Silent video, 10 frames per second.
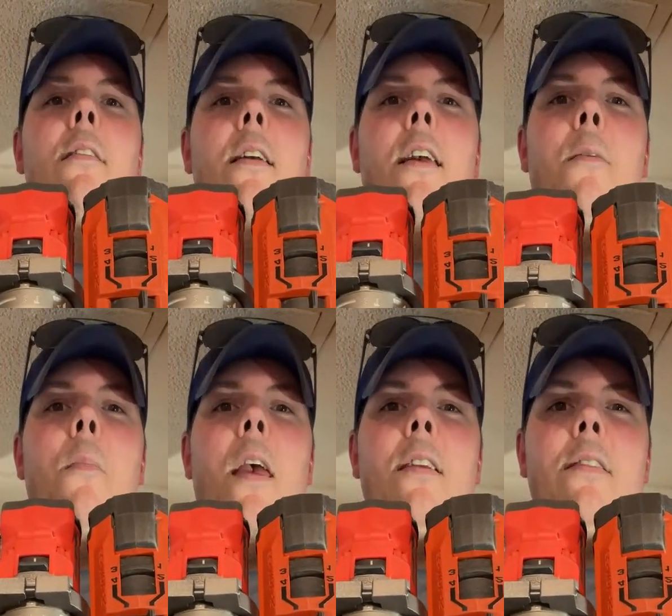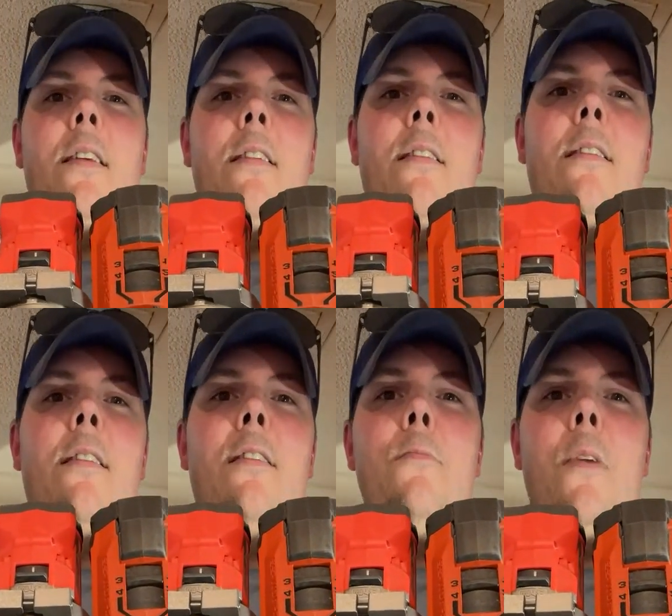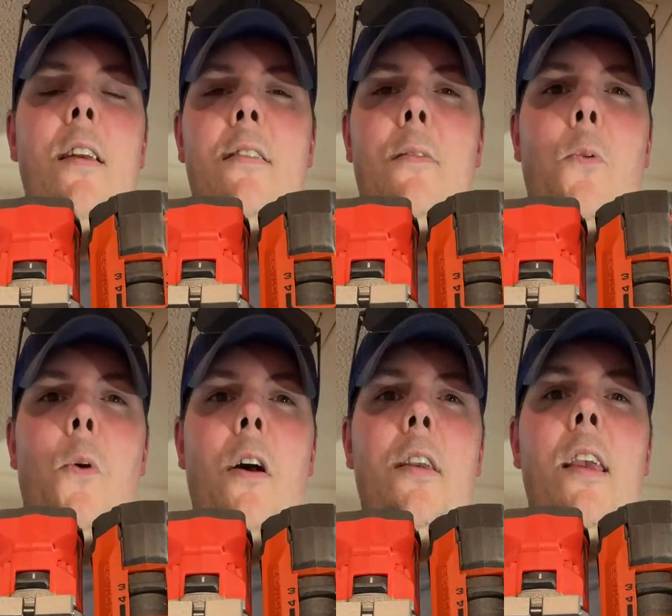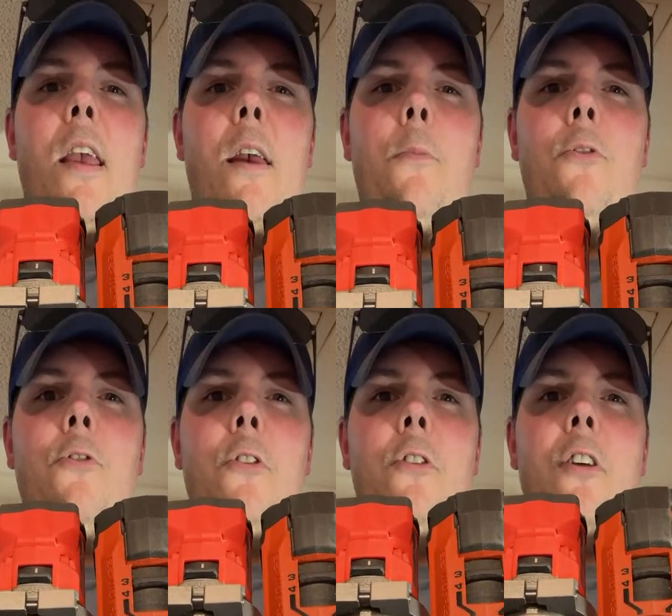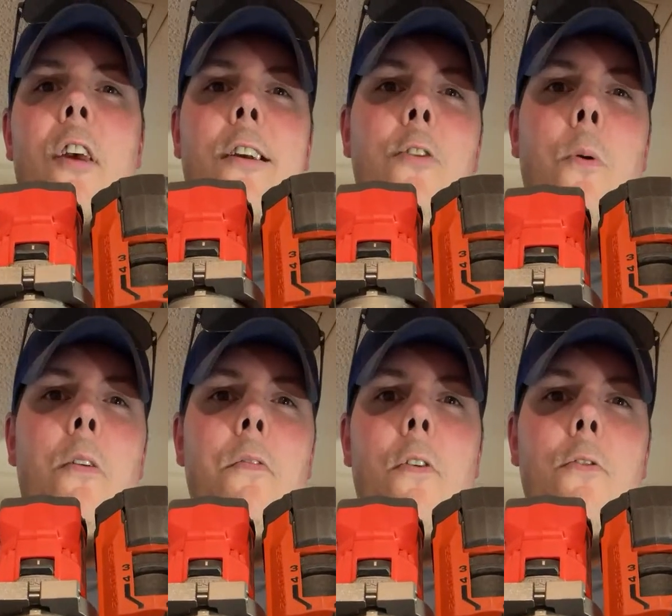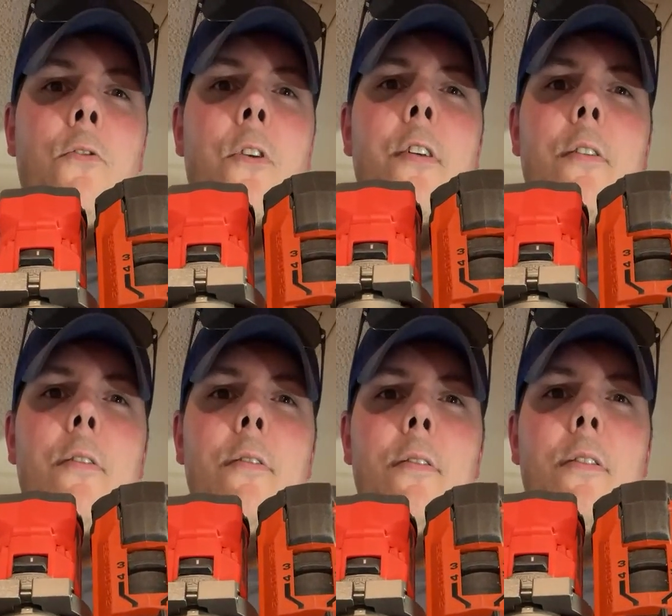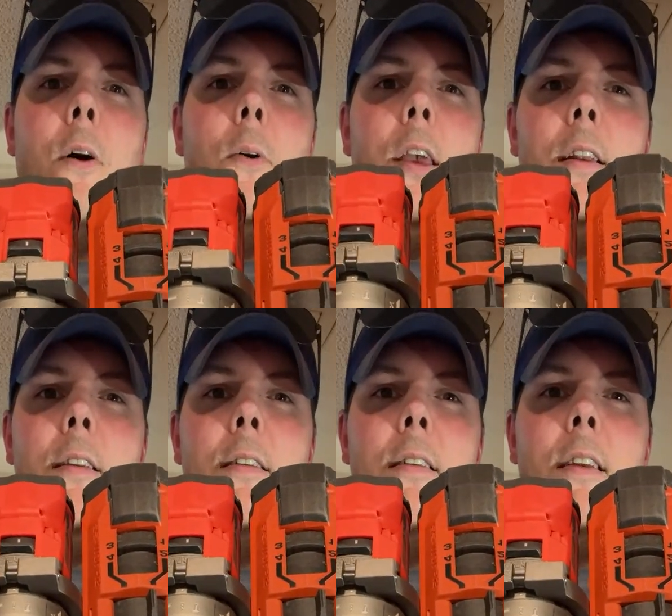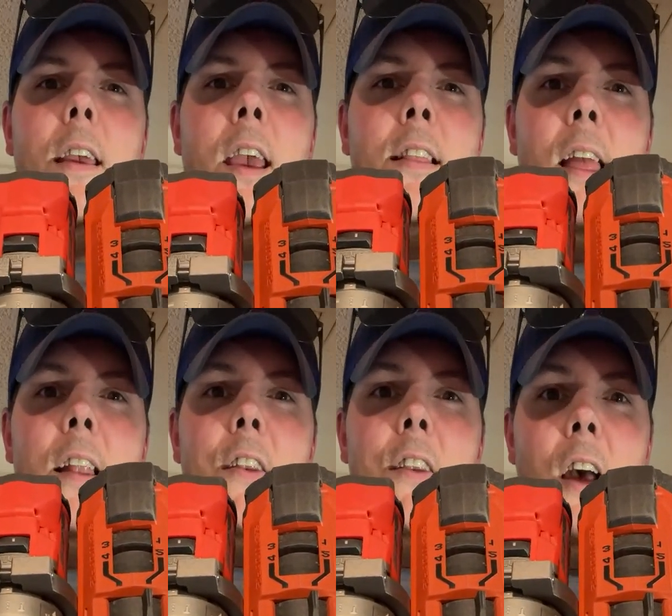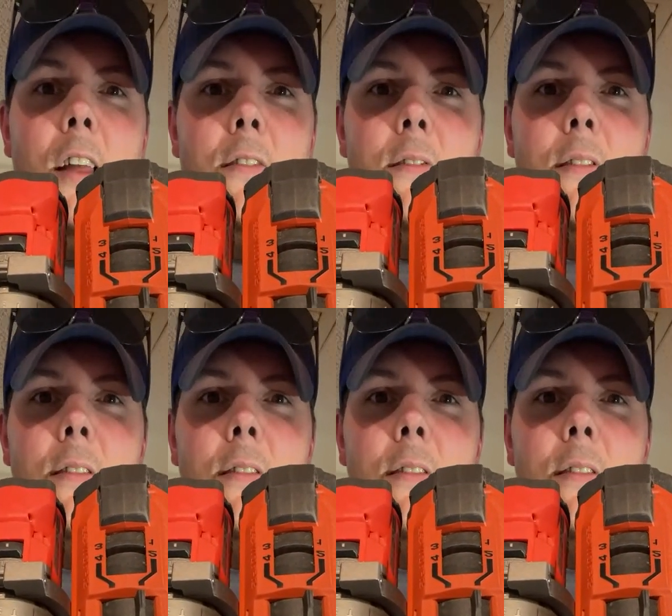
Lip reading: It makes the Milwaukee hammer drill look like a 12-volt drill, don't it? Ain't that nuts?